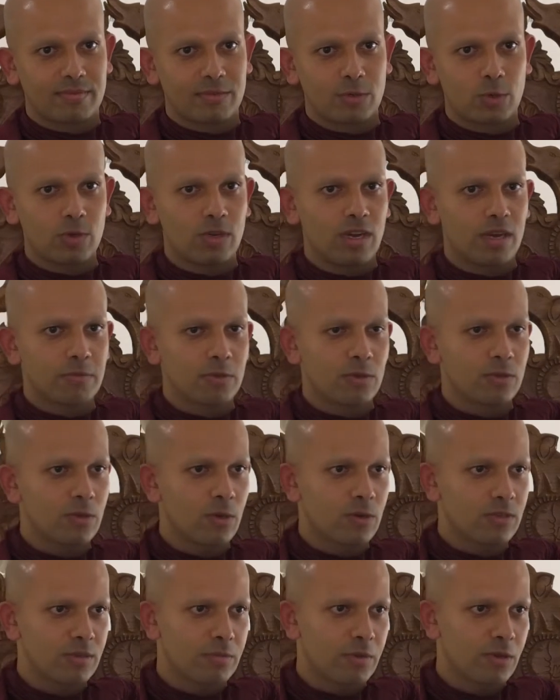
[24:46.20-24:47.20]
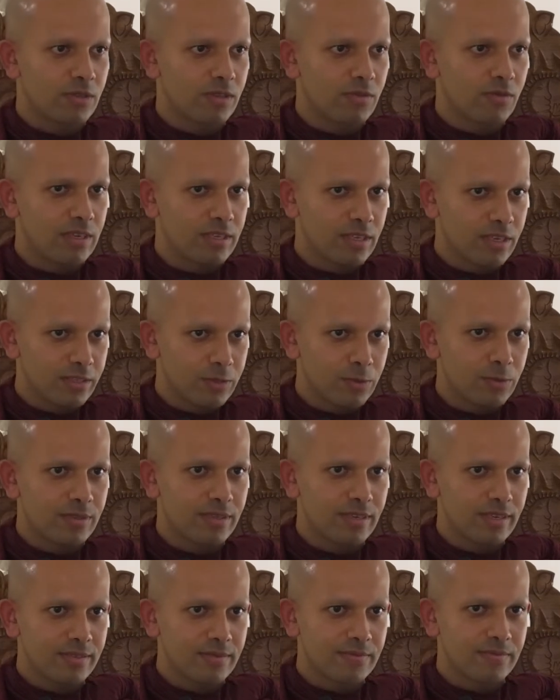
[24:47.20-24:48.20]
Guru Hamdro talks about the Vasala
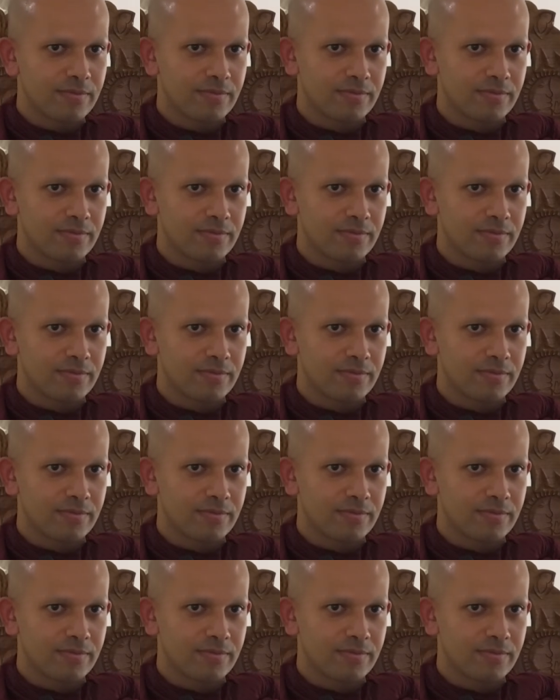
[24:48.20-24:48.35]
Sutra,